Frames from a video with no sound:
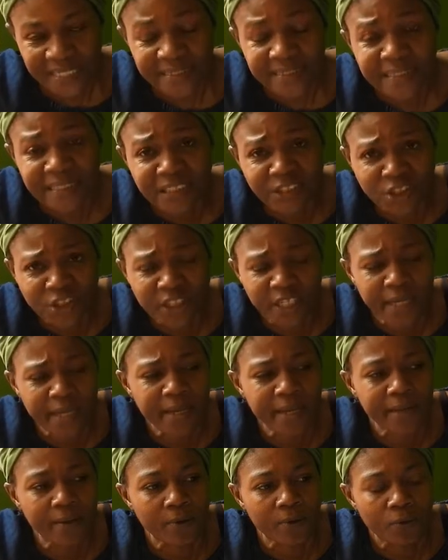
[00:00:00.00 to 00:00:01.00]
This
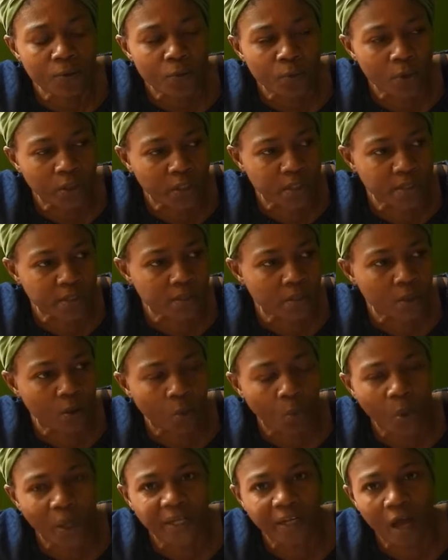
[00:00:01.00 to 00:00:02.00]
year was
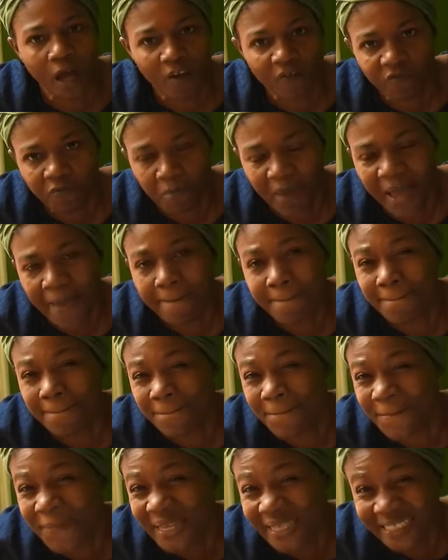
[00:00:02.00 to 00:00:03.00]
one of my
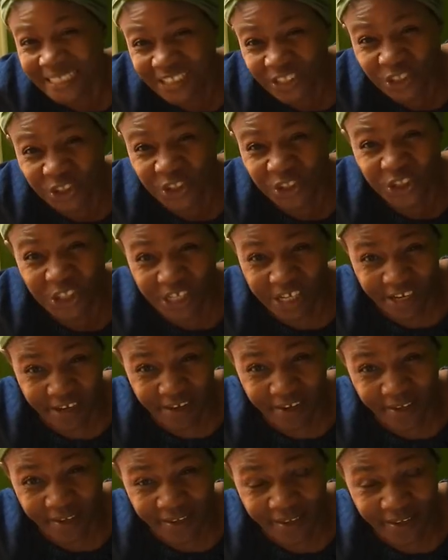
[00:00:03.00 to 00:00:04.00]
biggest
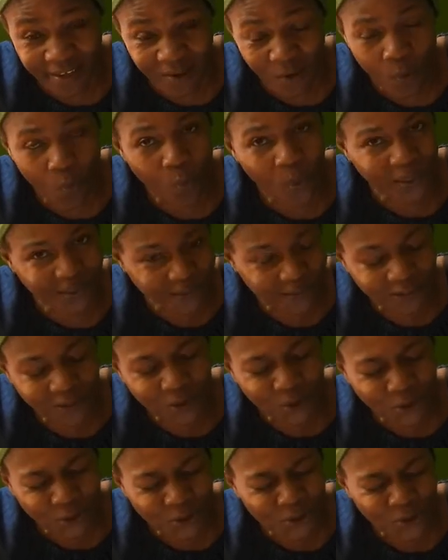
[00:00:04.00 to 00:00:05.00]
year.
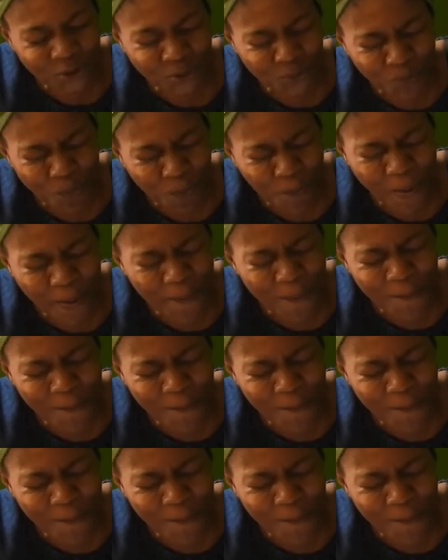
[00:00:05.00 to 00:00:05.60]
What's my